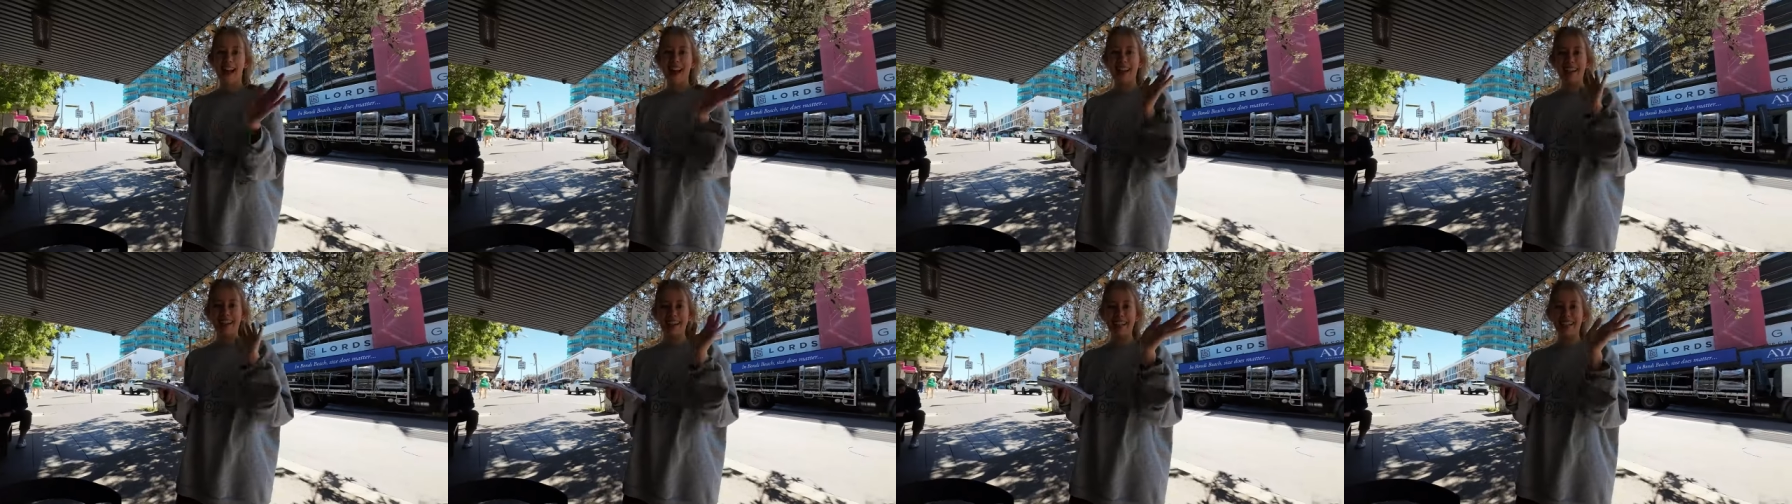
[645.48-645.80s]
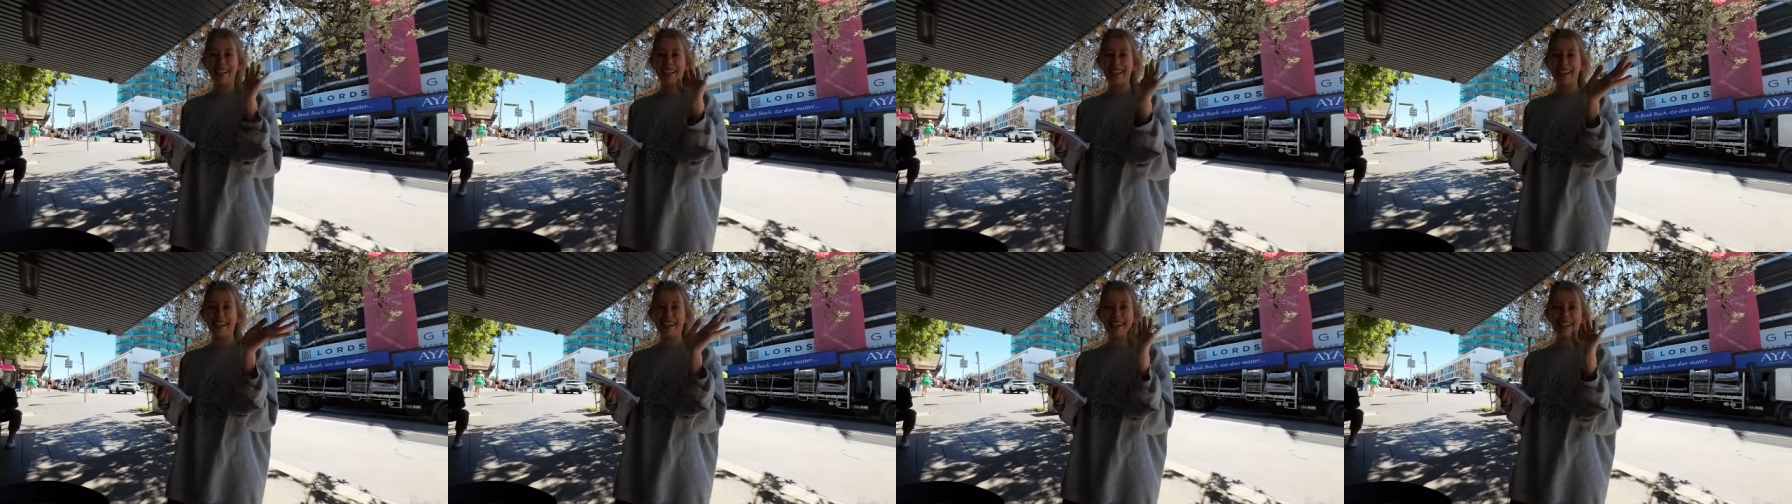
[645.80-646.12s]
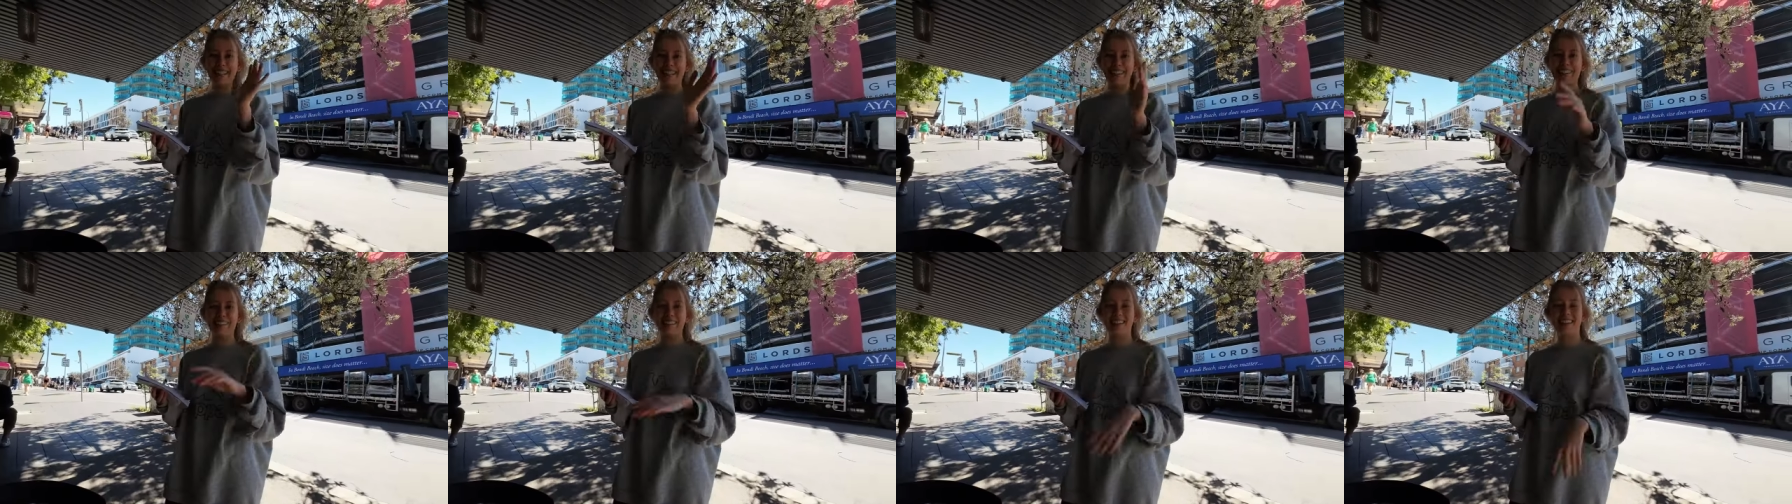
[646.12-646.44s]
Wait.
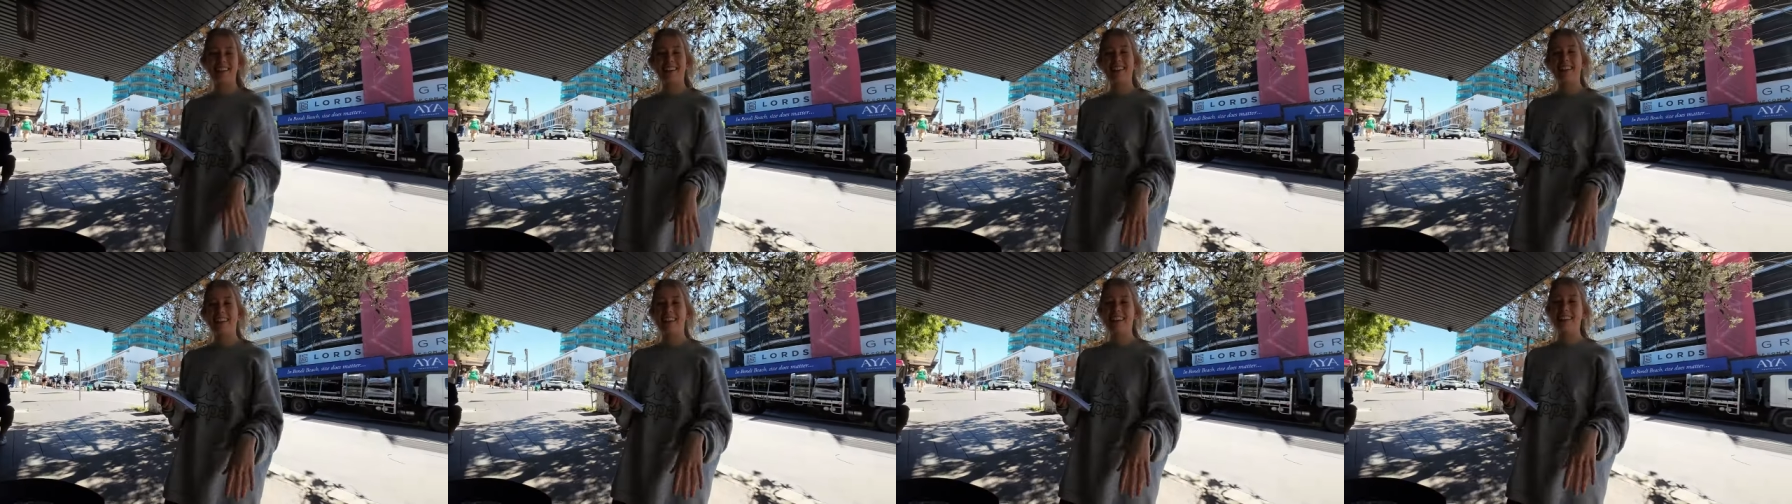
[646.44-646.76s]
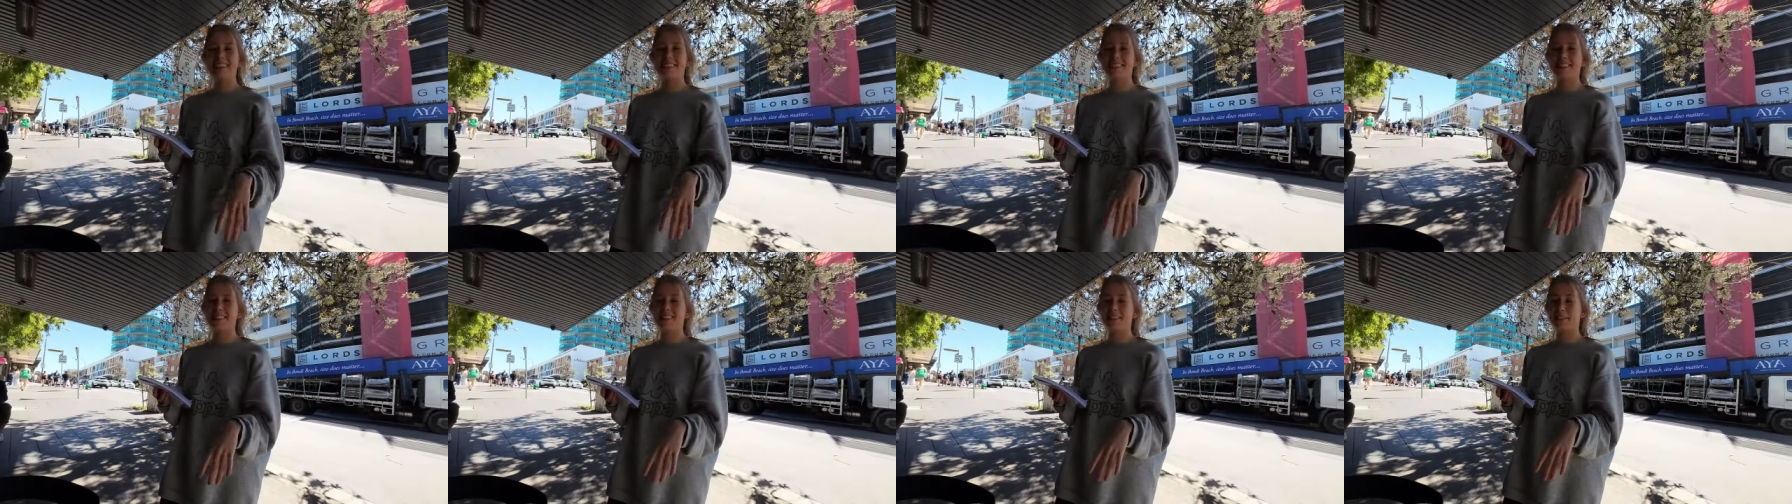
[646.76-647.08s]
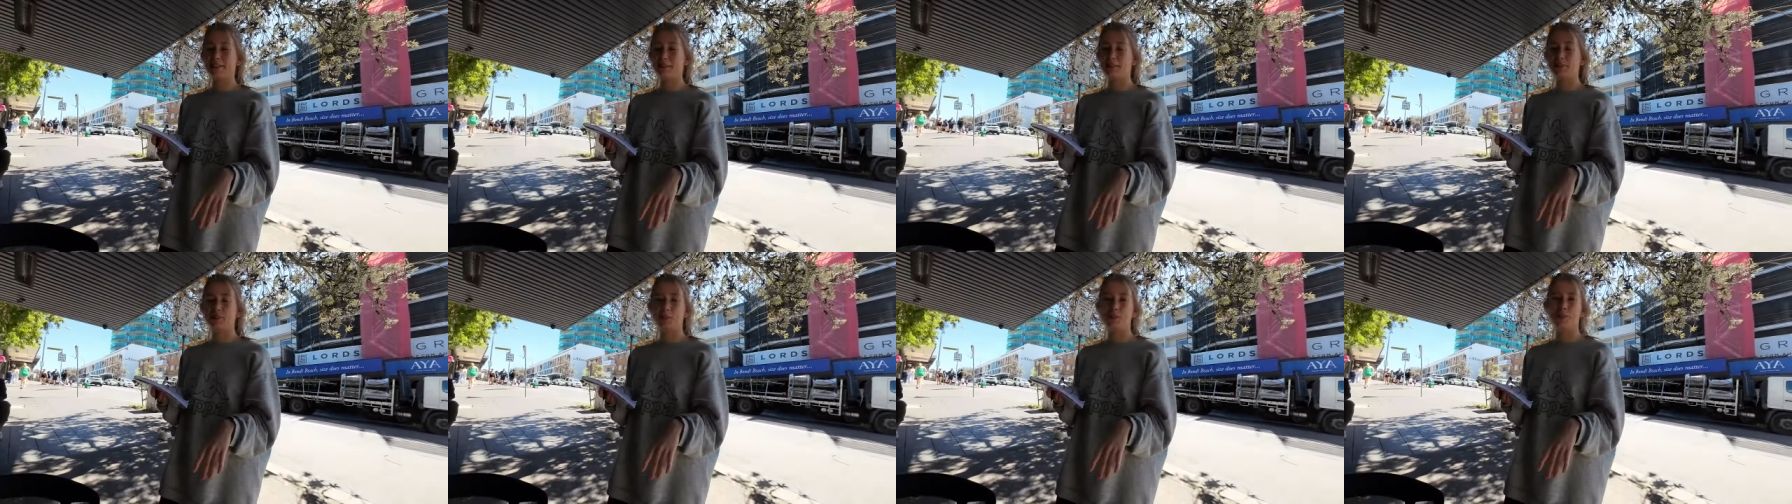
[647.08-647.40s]
Yeah. Is this
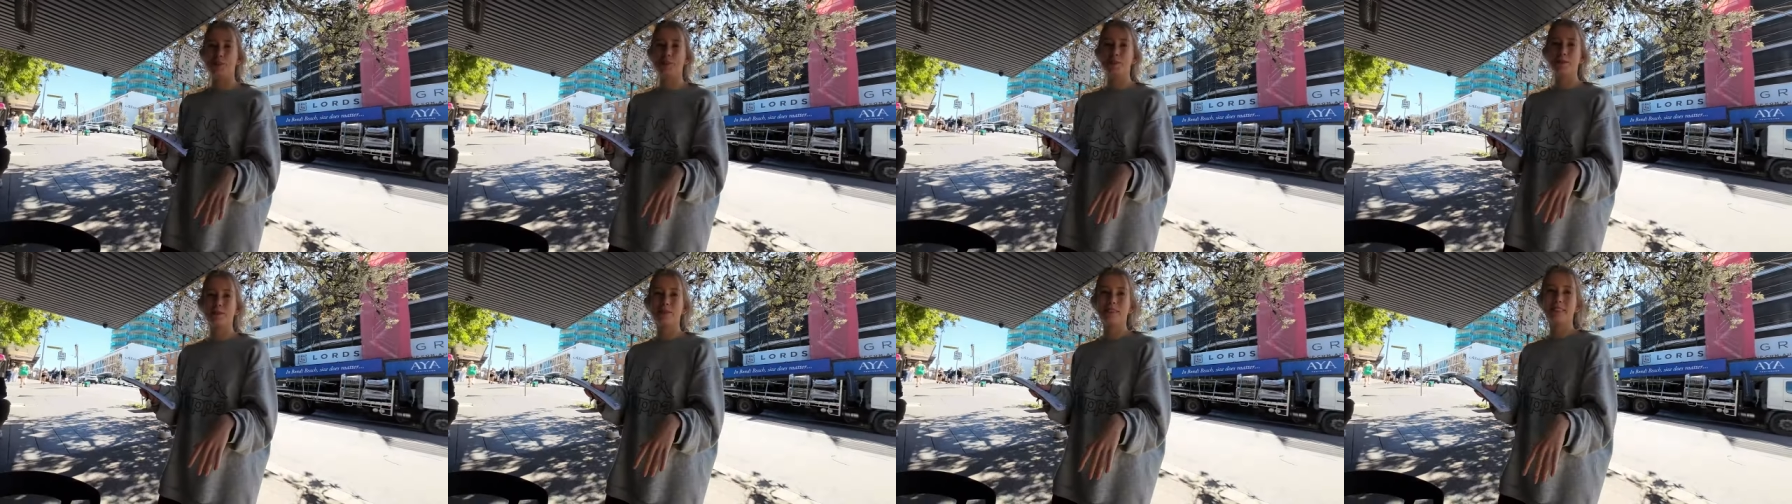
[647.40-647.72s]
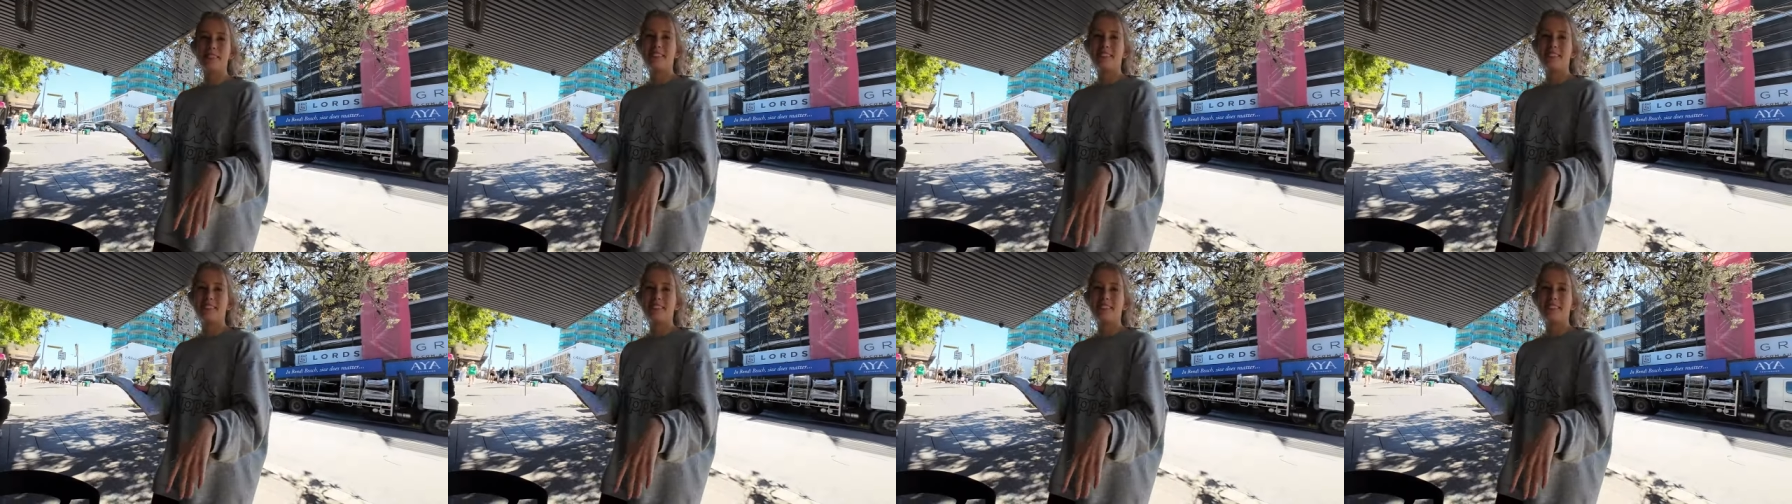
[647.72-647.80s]
YouTube?